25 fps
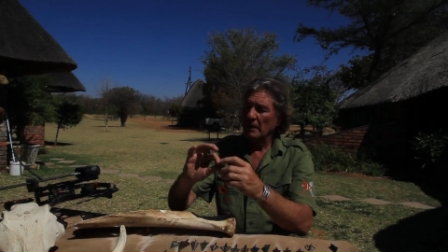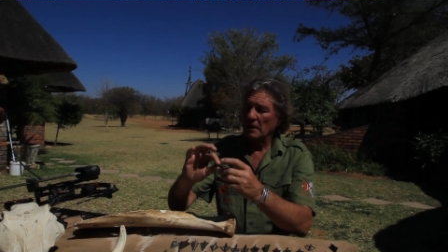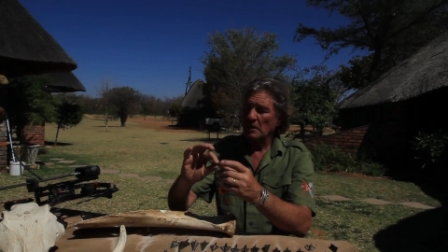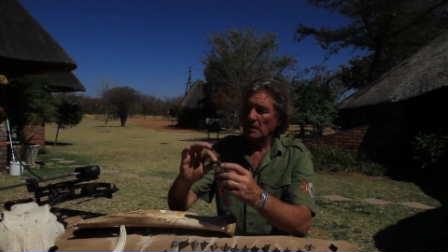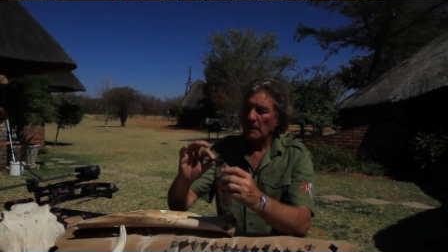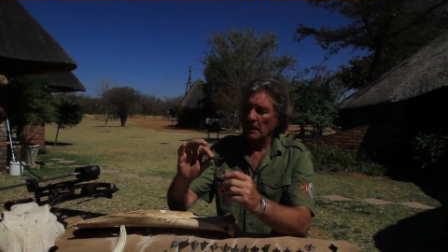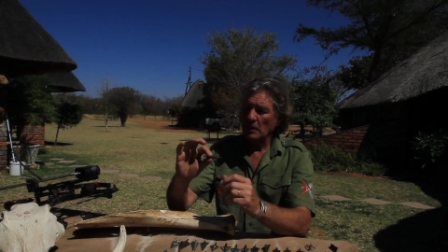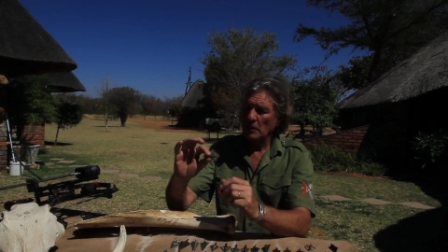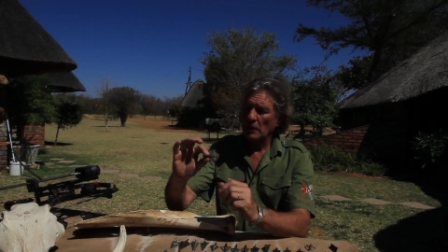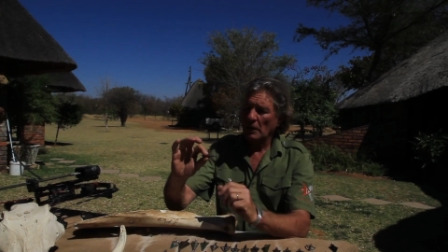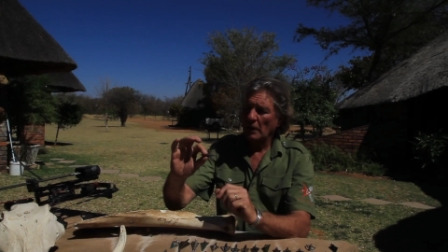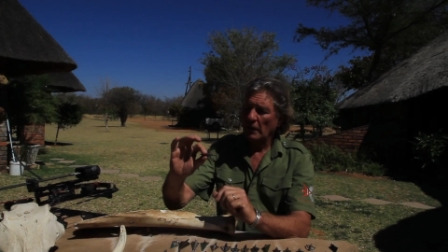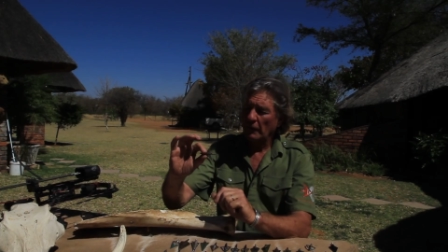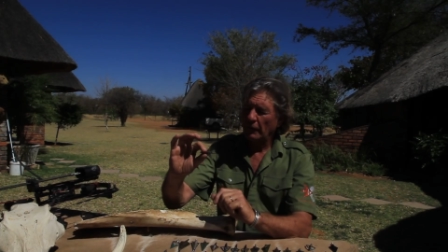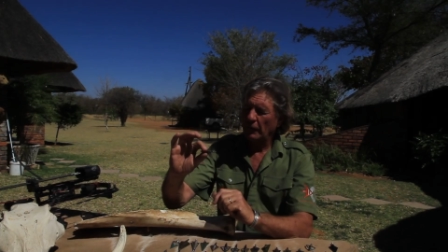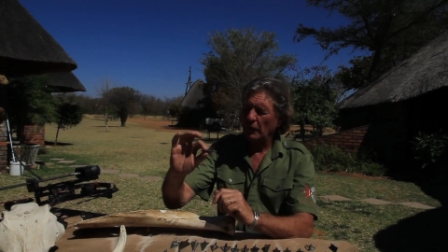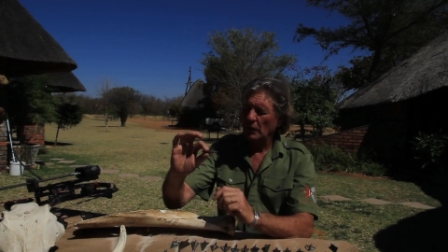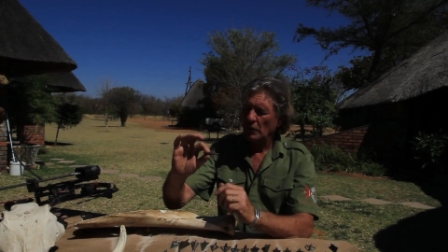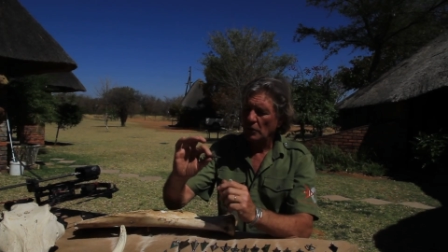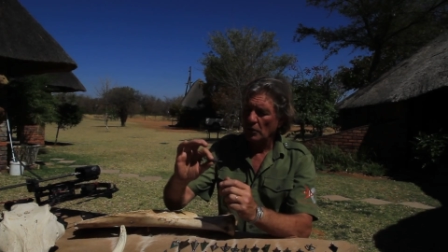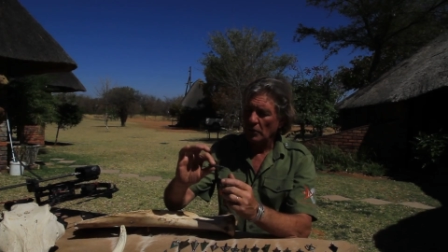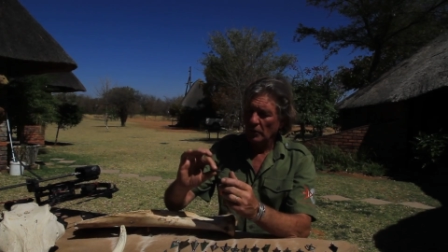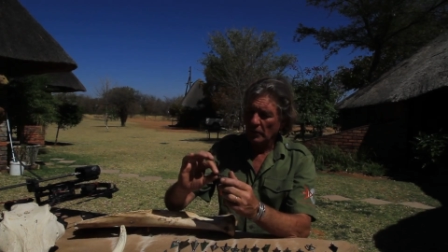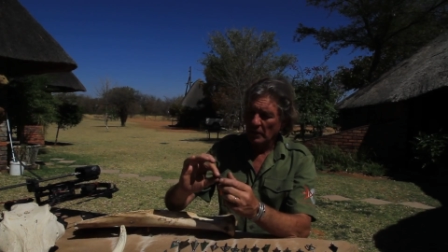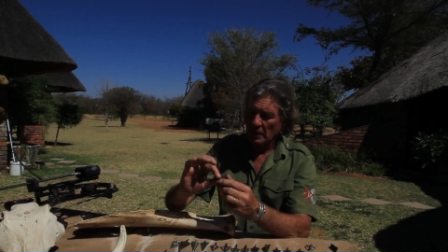especially if
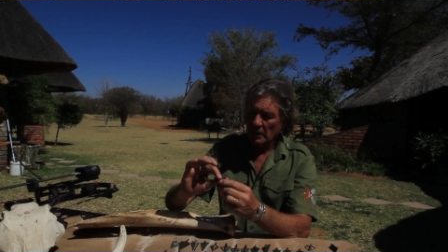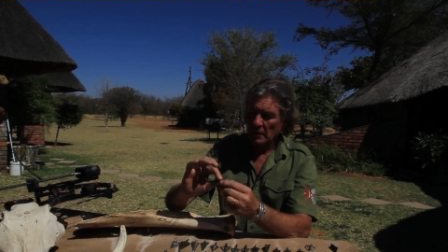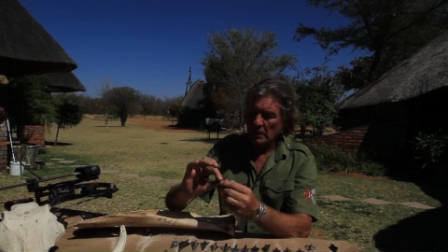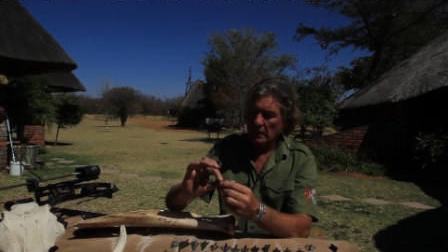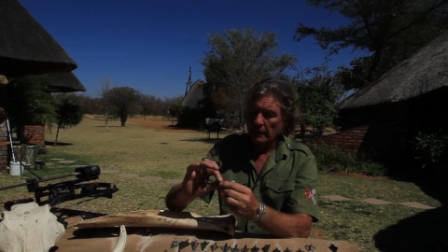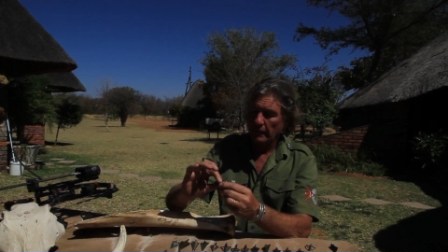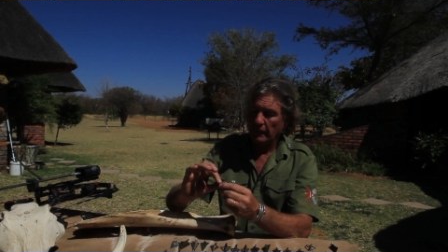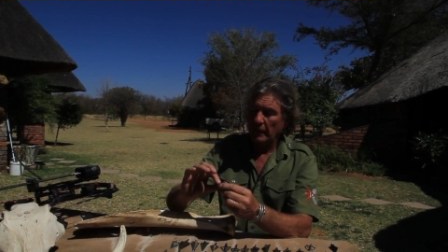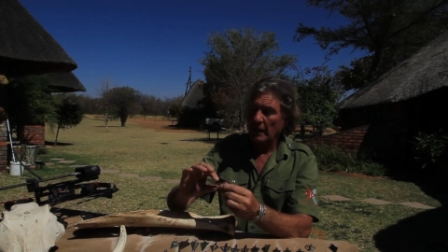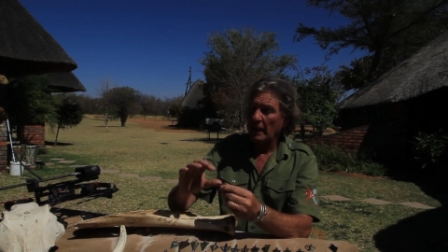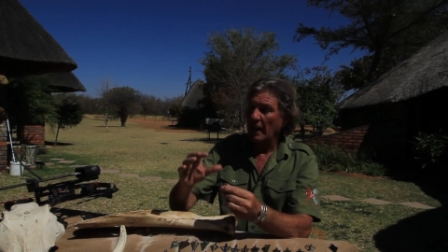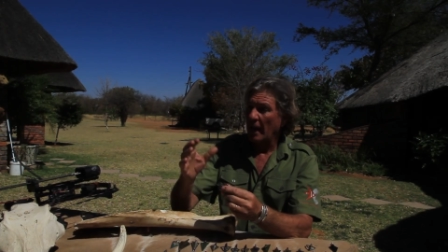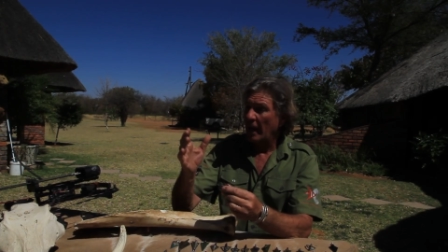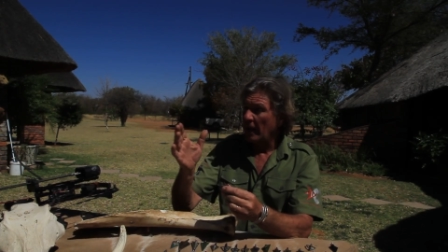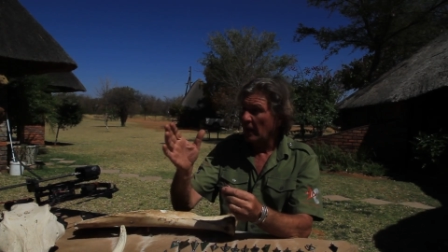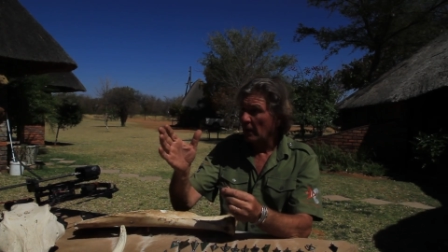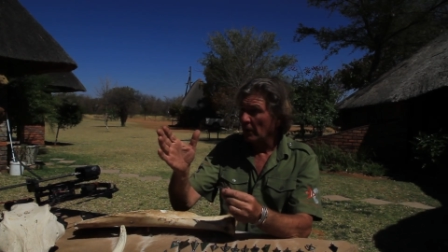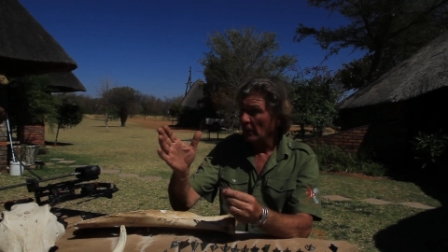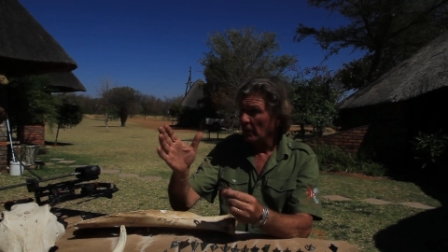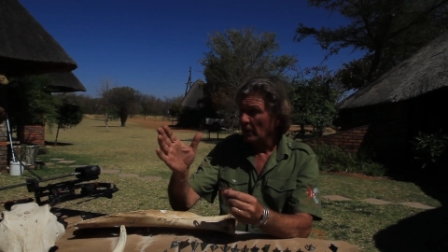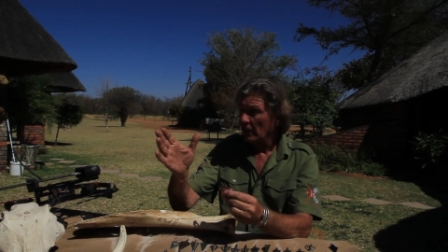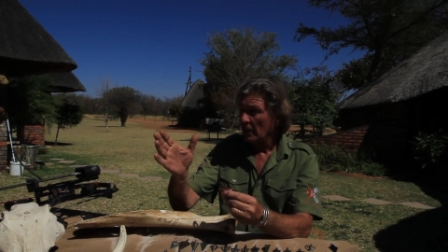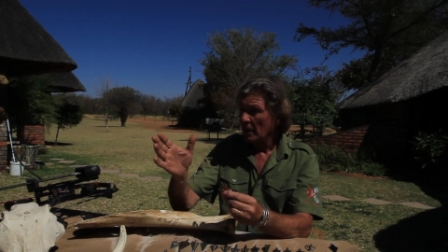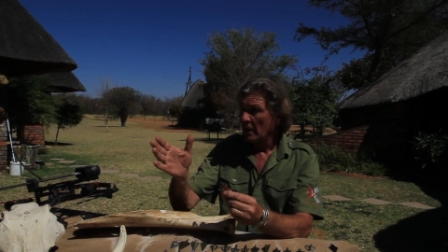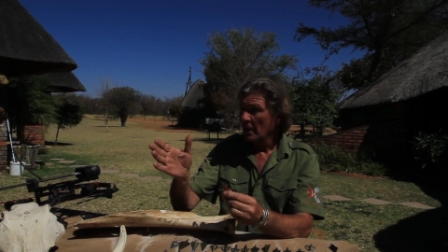you shoot at severe
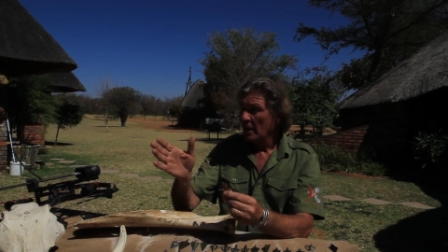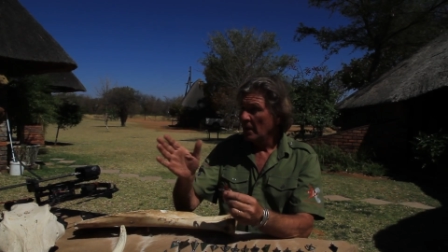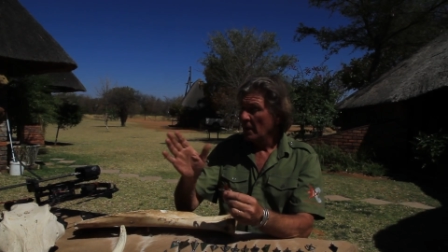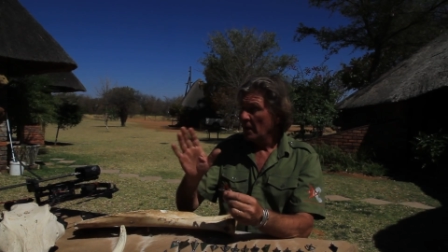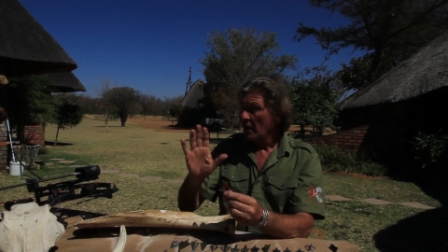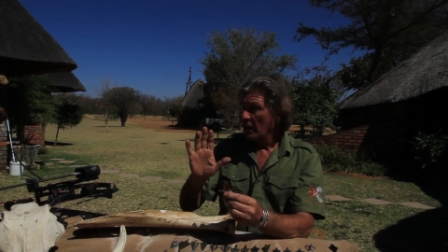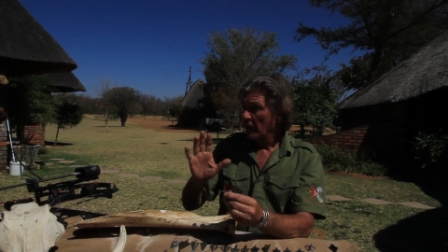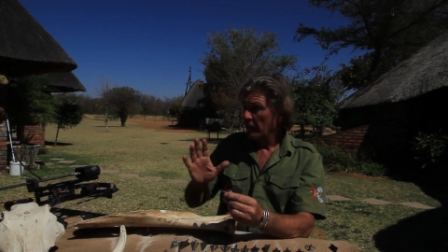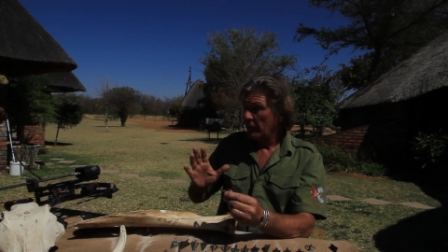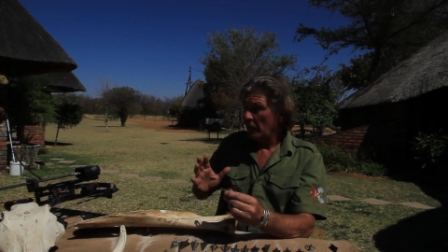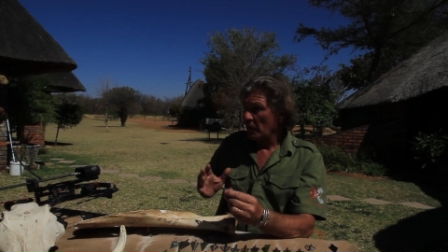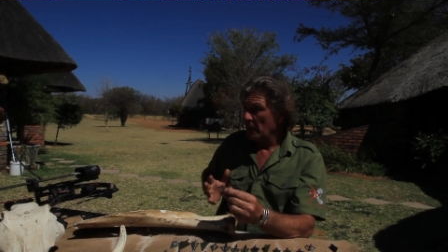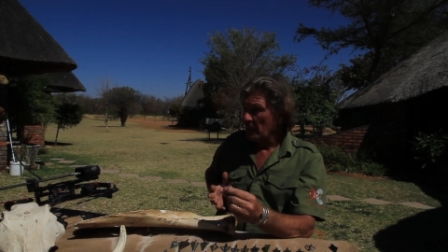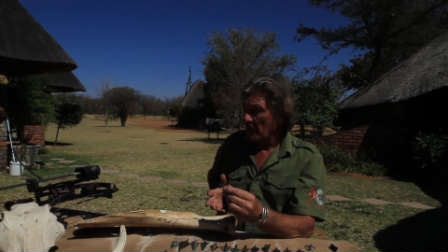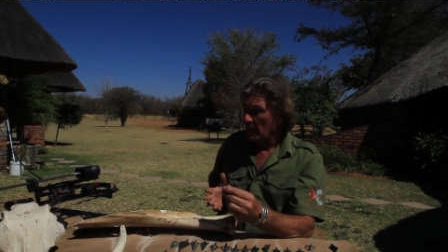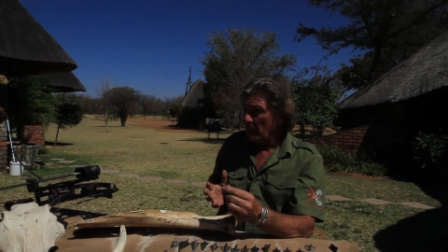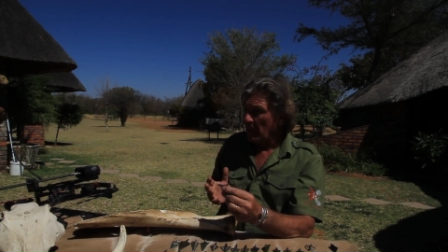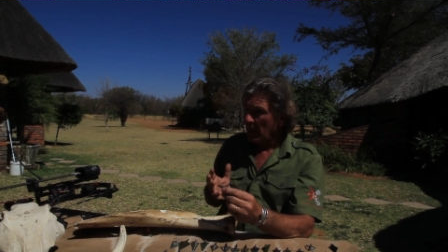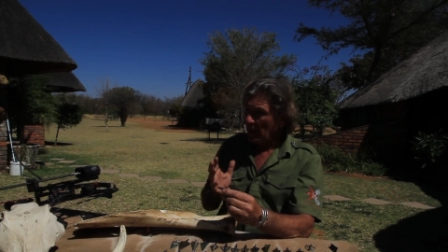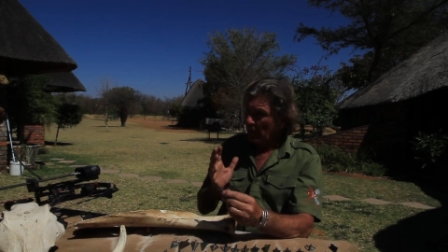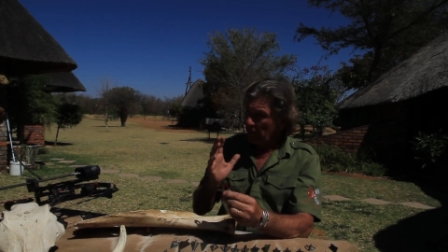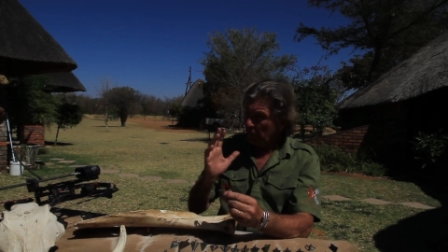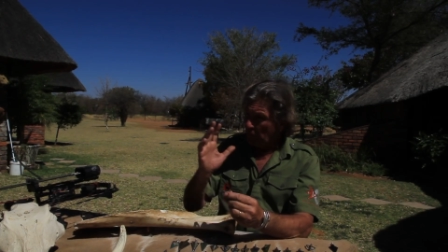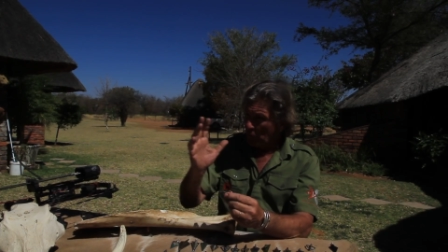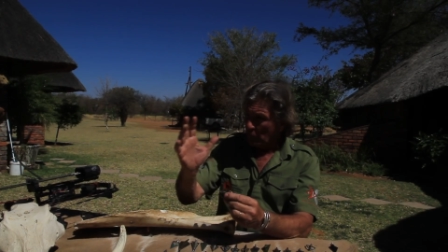angle from the
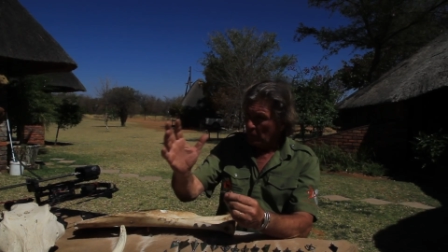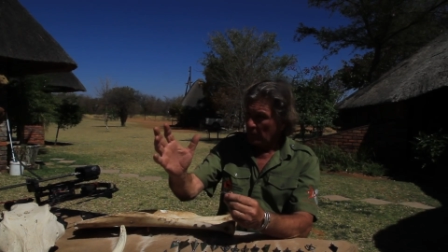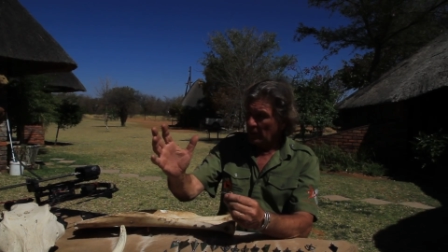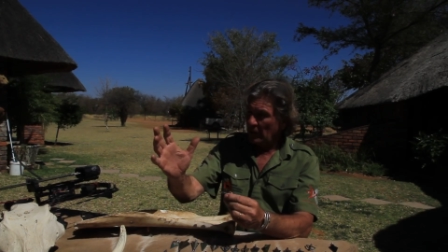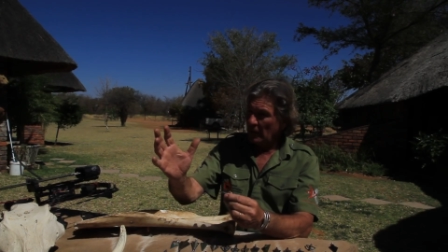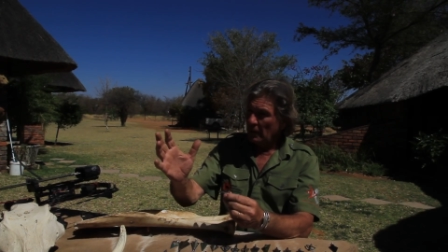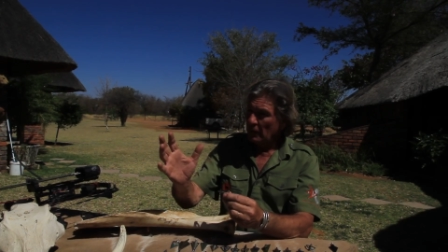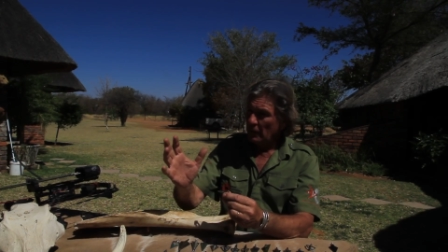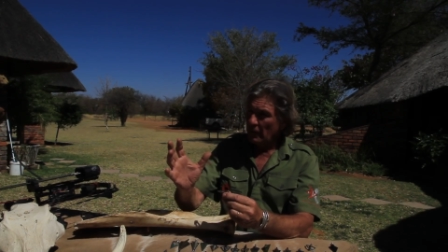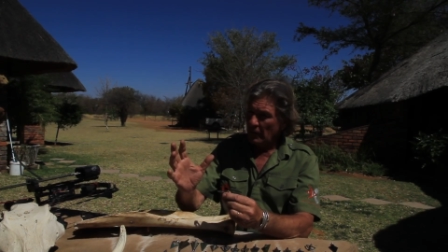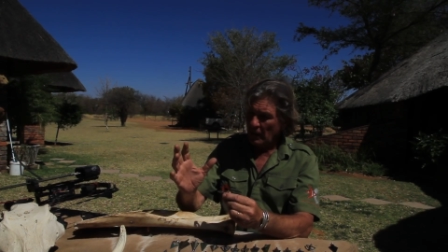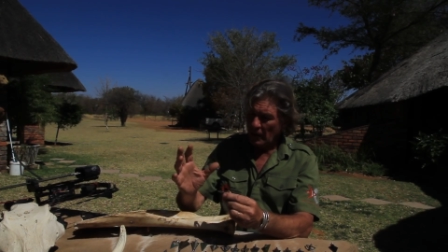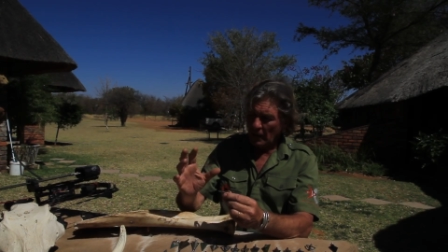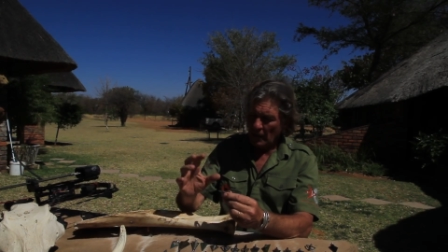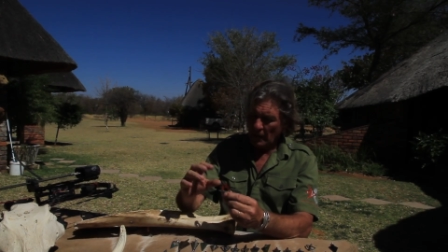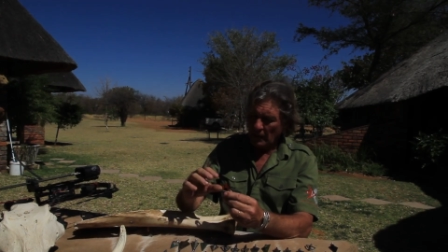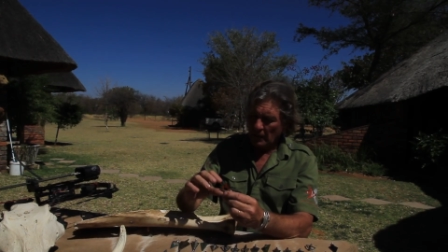back forward into the